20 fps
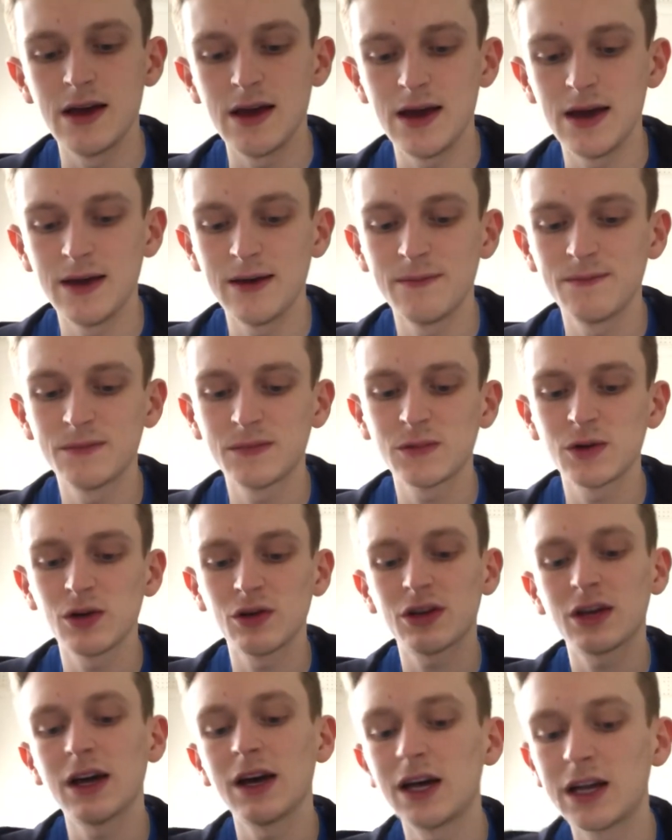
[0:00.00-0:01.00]
So
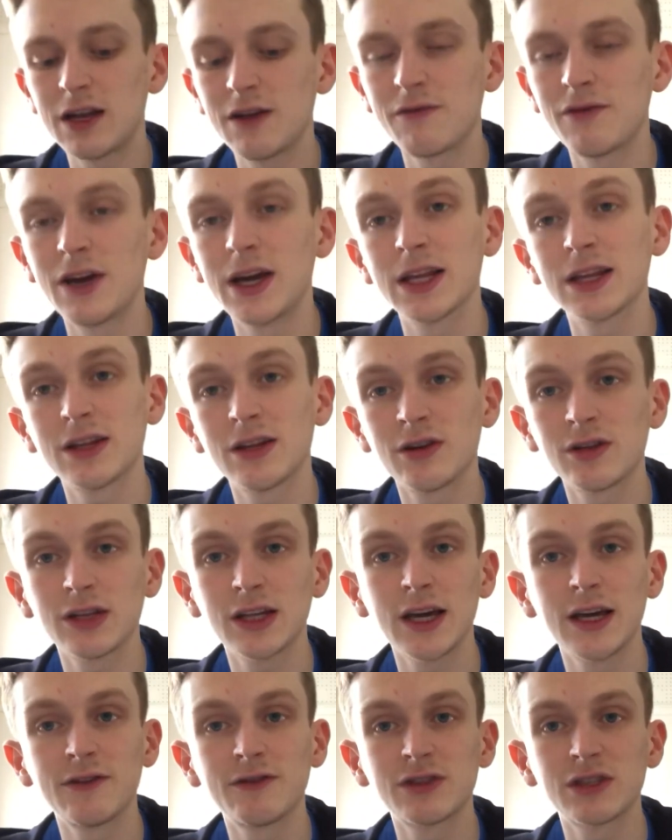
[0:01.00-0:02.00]
it can affect their
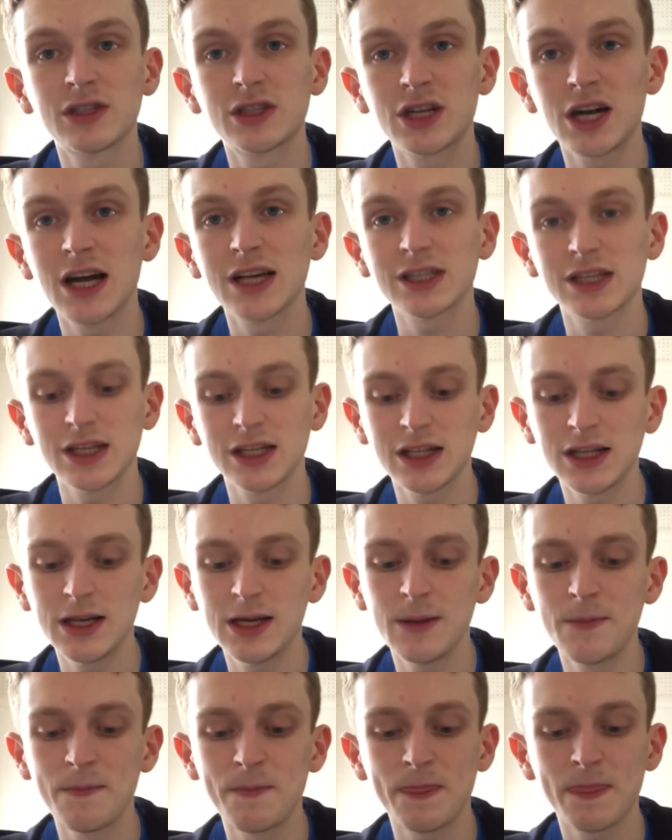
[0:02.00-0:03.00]
lives
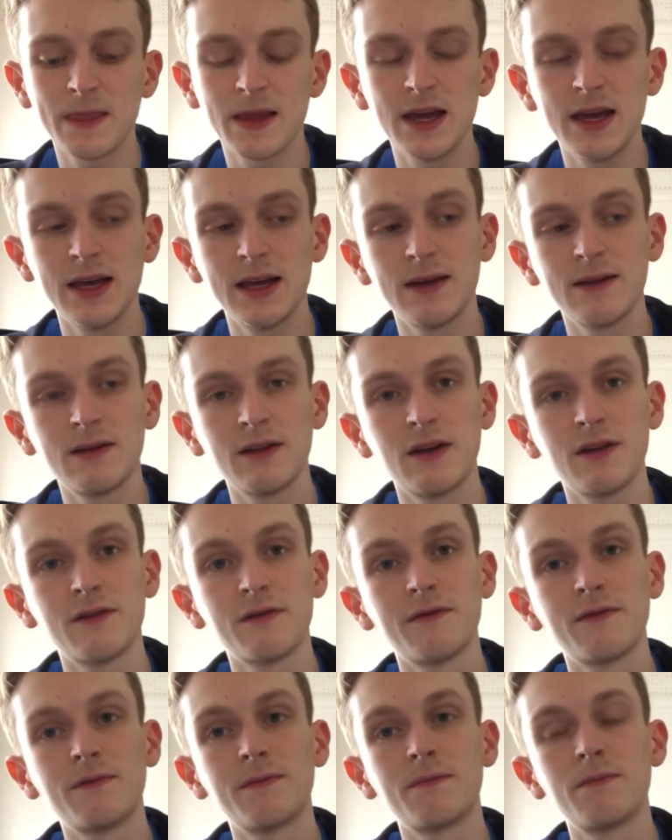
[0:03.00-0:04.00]
drastically.
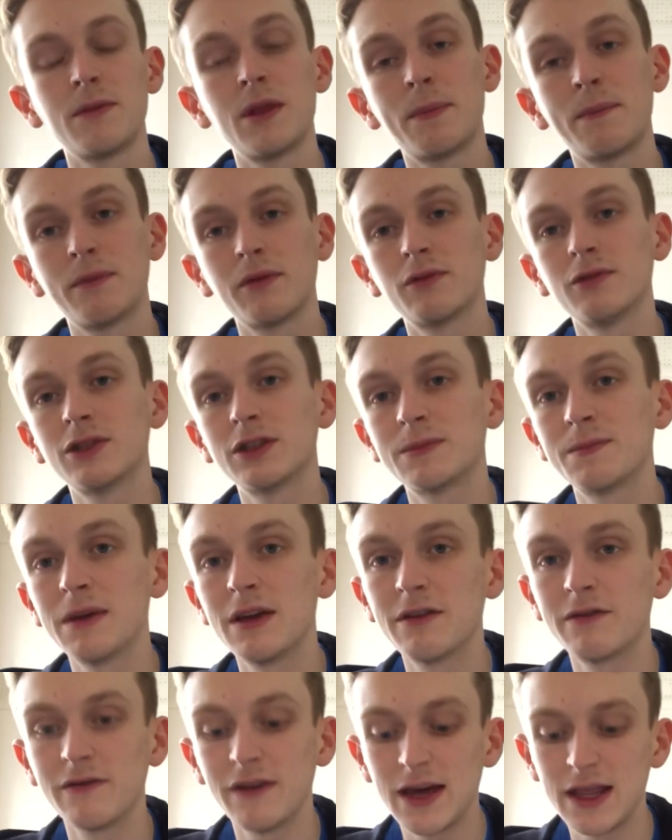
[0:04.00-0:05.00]
The bones
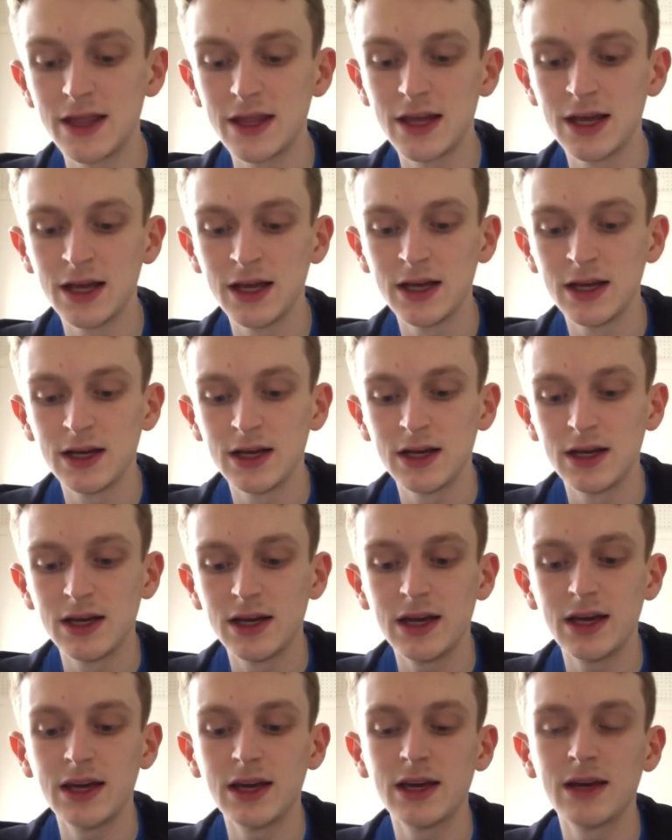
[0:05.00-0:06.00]
may thin,
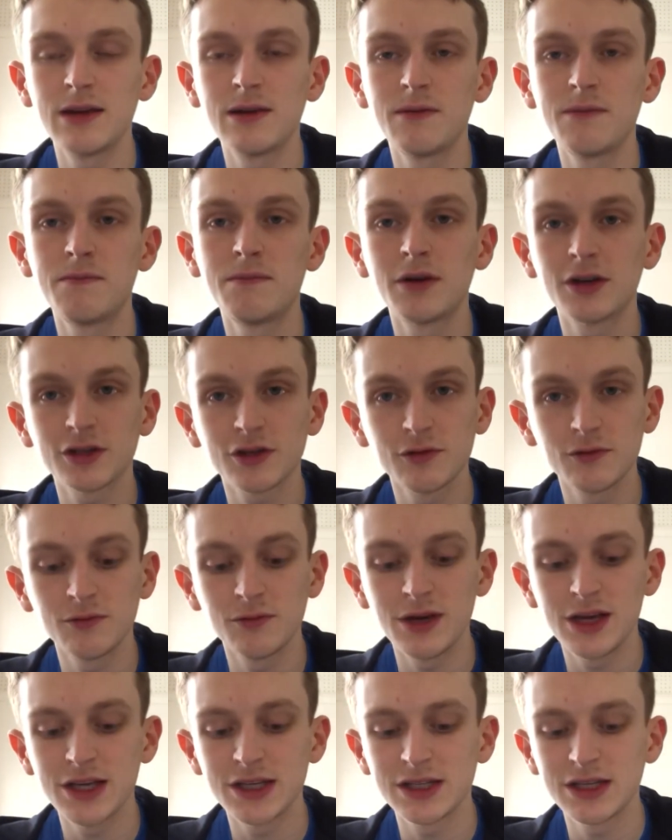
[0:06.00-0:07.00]
muscle
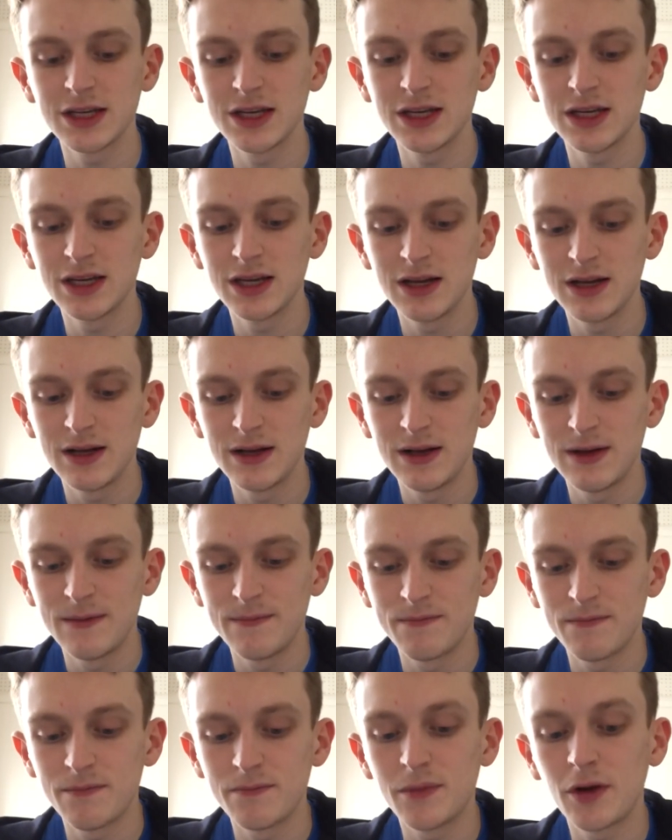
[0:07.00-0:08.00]
wasting,
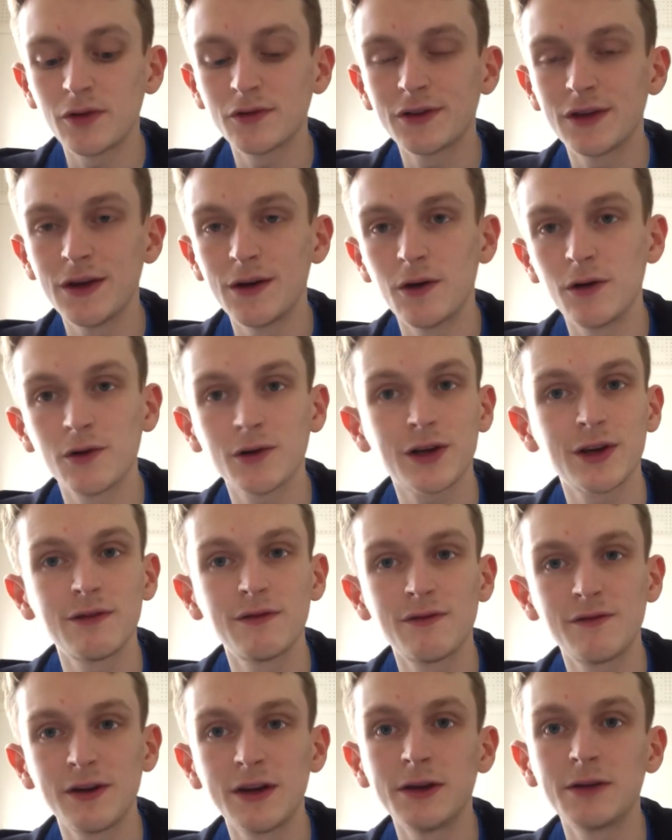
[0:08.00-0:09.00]

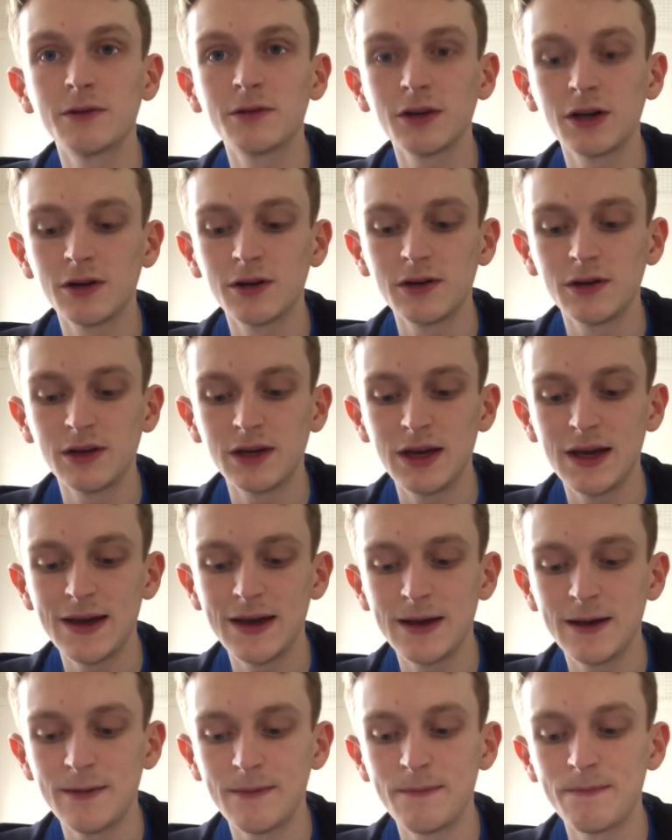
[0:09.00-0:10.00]
multi-organ failure,
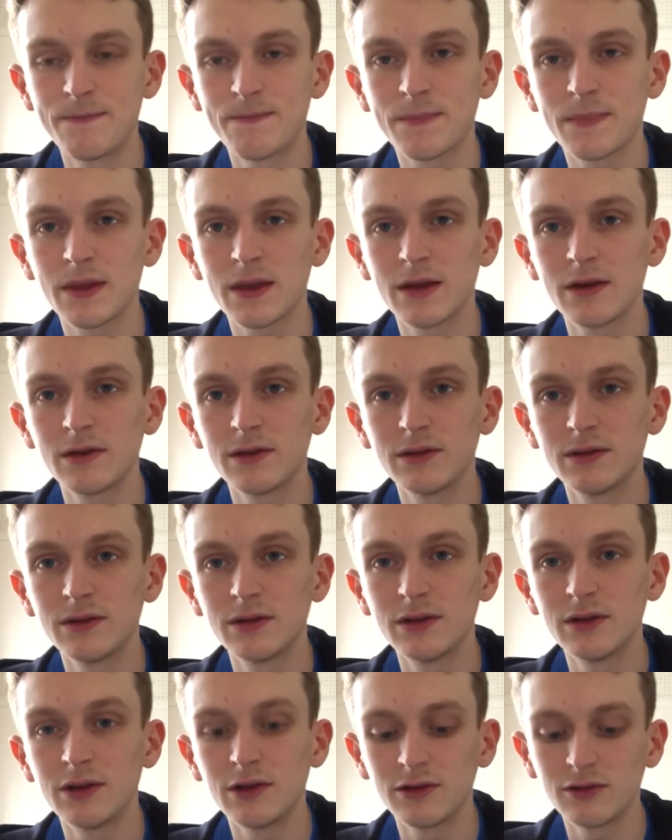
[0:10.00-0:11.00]

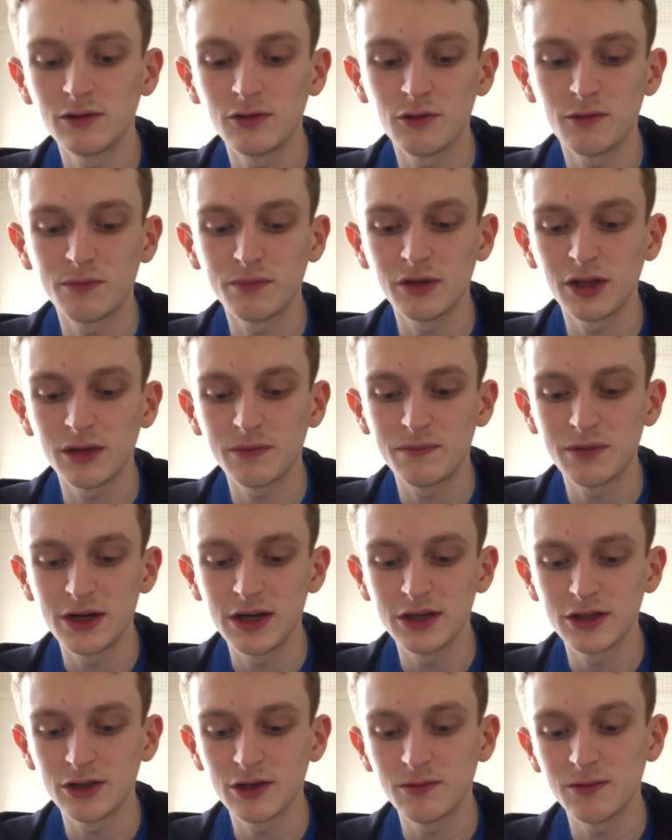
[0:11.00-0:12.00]
their low blood
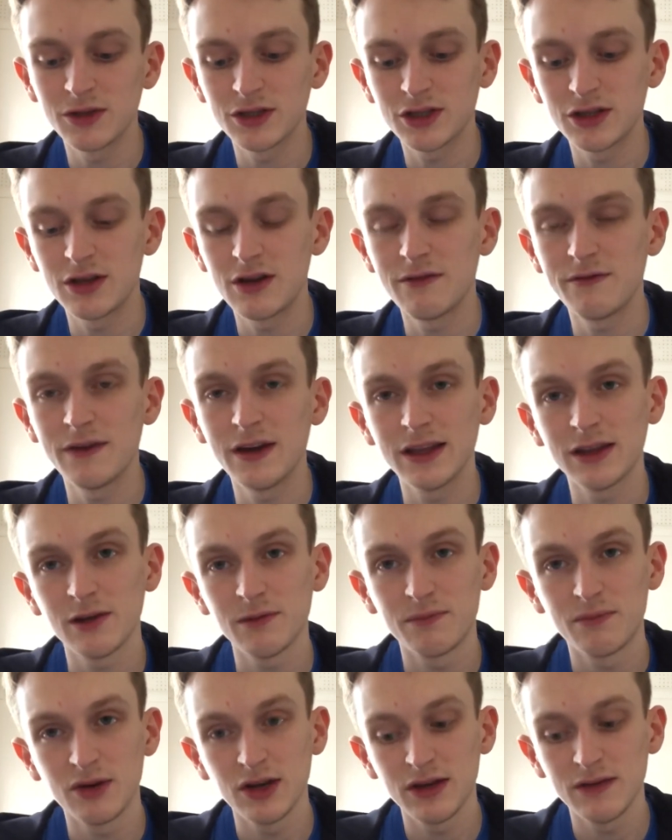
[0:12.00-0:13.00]
pressure, which can affect
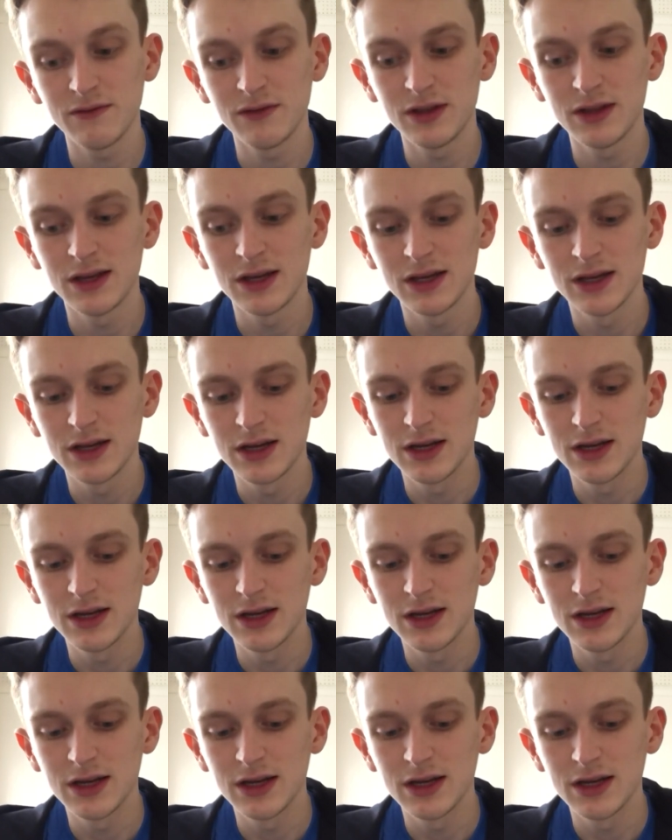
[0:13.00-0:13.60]
their breathing,